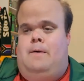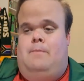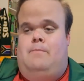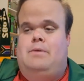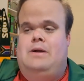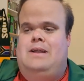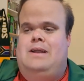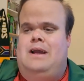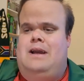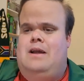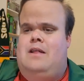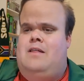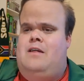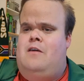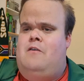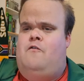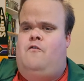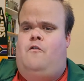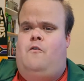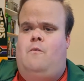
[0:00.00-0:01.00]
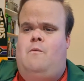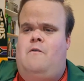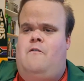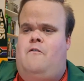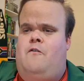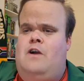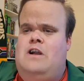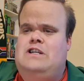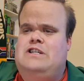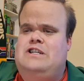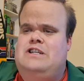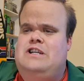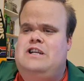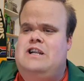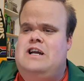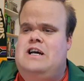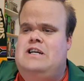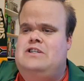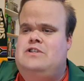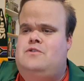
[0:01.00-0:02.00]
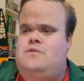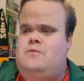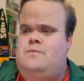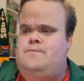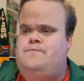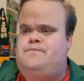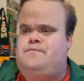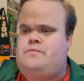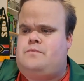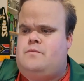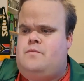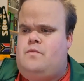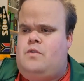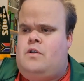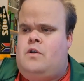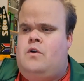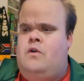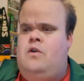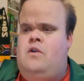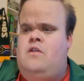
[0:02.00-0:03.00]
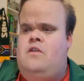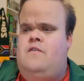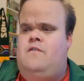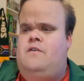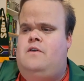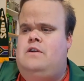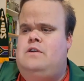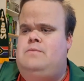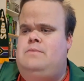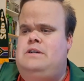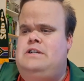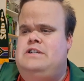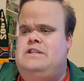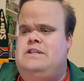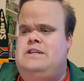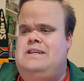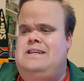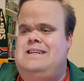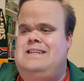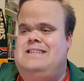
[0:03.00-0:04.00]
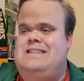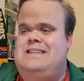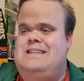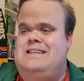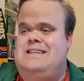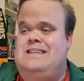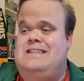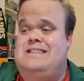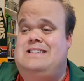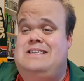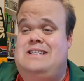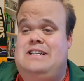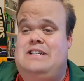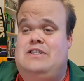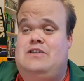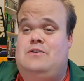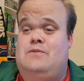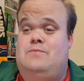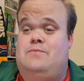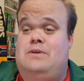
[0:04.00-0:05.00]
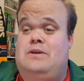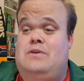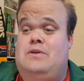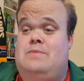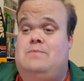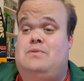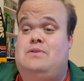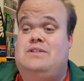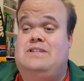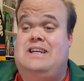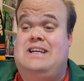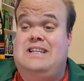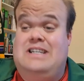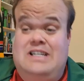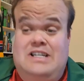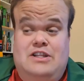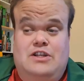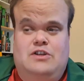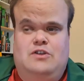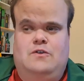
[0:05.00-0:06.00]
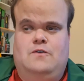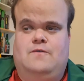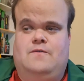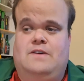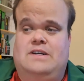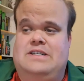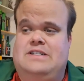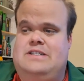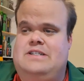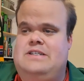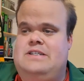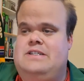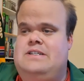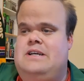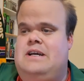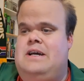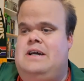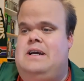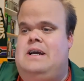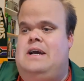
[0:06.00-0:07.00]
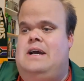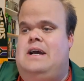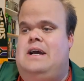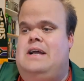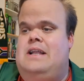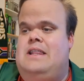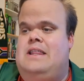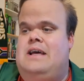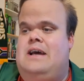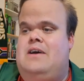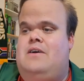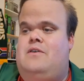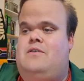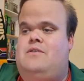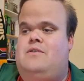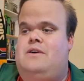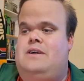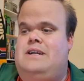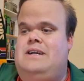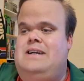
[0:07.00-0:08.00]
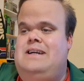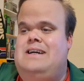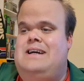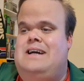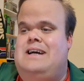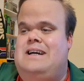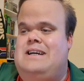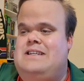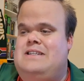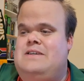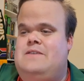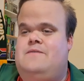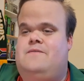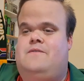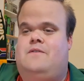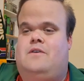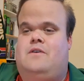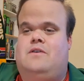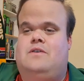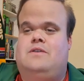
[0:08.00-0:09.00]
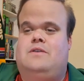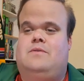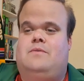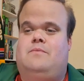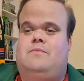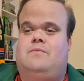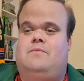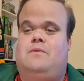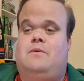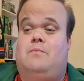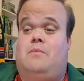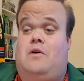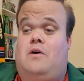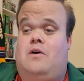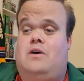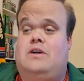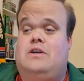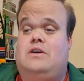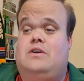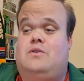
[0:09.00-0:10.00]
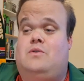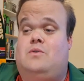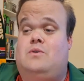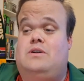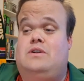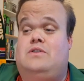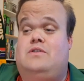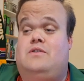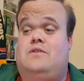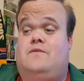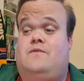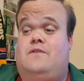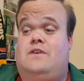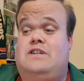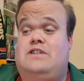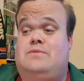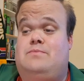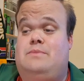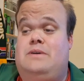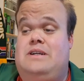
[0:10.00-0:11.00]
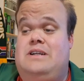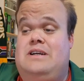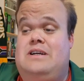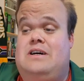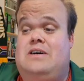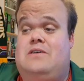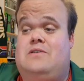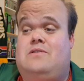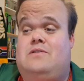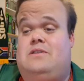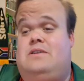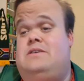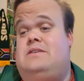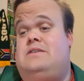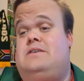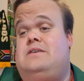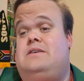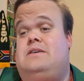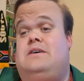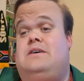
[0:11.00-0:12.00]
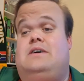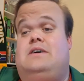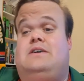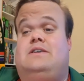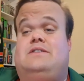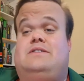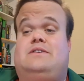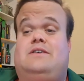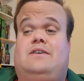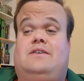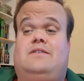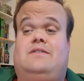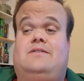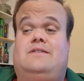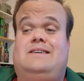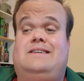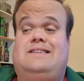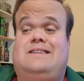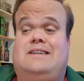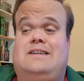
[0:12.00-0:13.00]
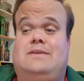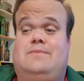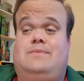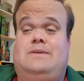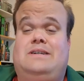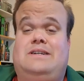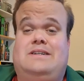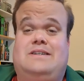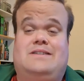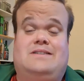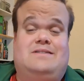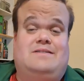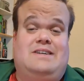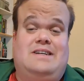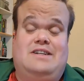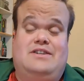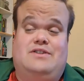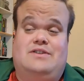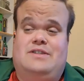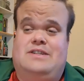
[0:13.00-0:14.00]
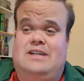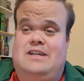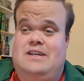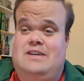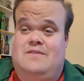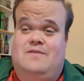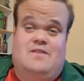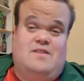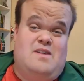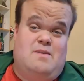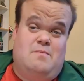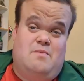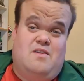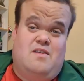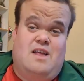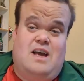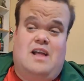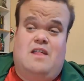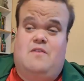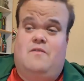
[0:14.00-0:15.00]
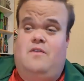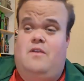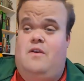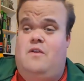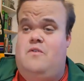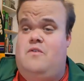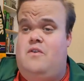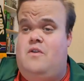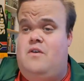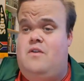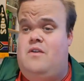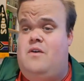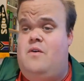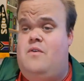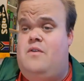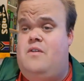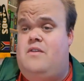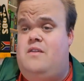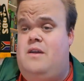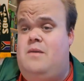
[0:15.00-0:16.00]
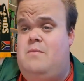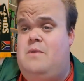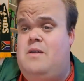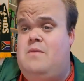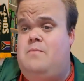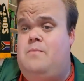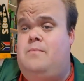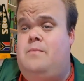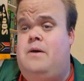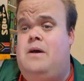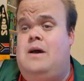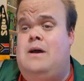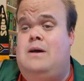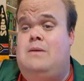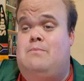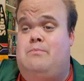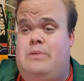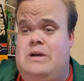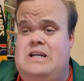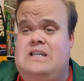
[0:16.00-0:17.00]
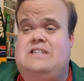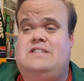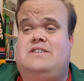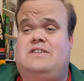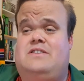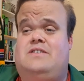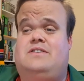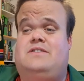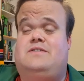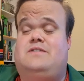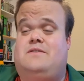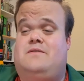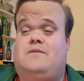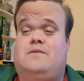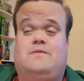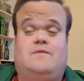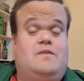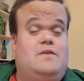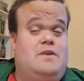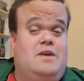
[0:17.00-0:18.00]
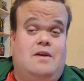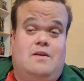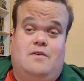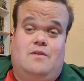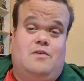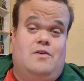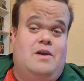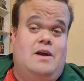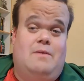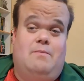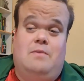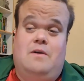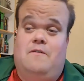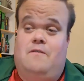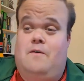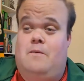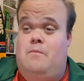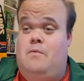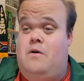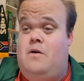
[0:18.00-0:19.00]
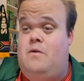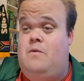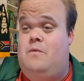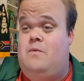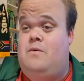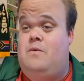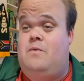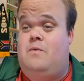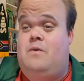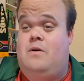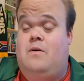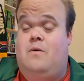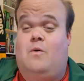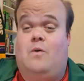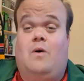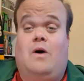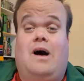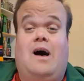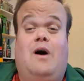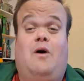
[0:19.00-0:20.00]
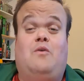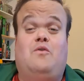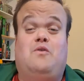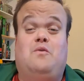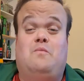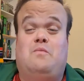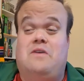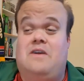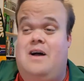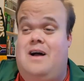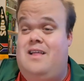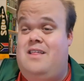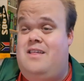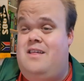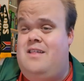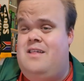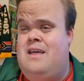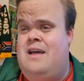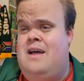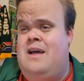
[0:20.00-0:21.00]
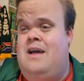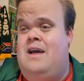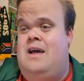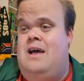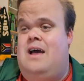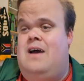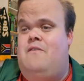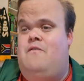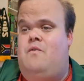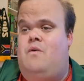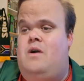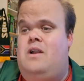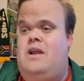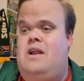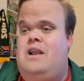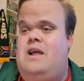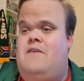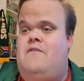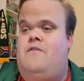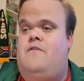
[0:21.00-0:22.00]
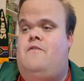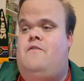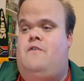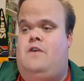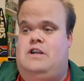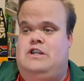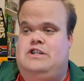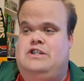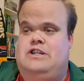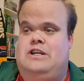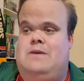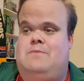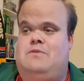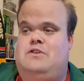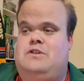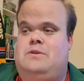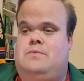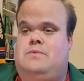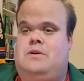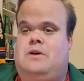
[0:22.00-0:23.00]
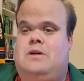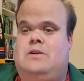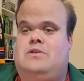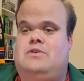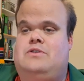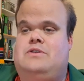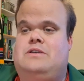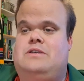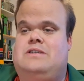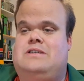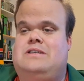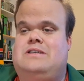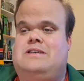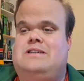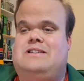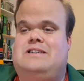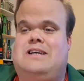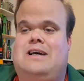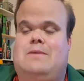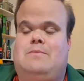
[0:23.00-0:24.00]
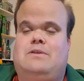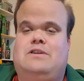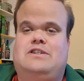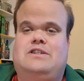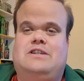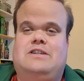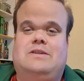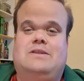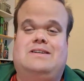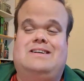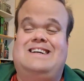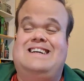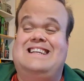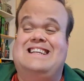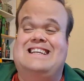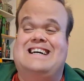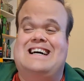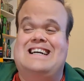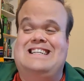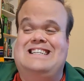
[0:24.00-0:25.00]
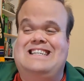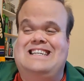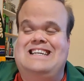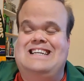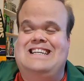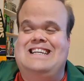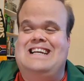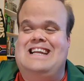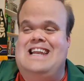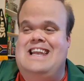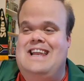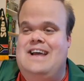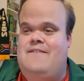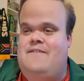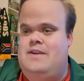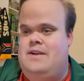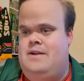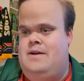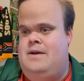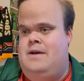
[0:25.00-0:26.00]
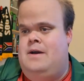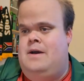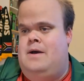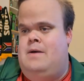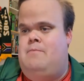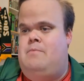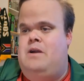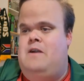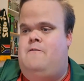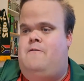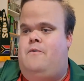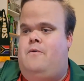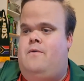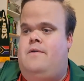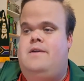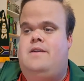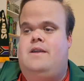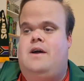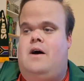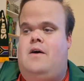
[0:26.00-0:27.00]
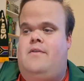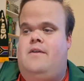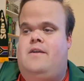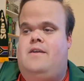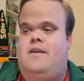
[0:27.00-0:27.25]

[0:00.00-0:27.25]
But yeah, it says former French international Christopher Dimitri is said to be representing the new investors, and they are already active on the market, according to the French media outlet. So it's going to be interesting. Some stats for those who don't know, this team is Beziers, correct me if I'm wrong or how to pronounce this, have won 11 French championship titles since its establishment in 1911, but have fallen down the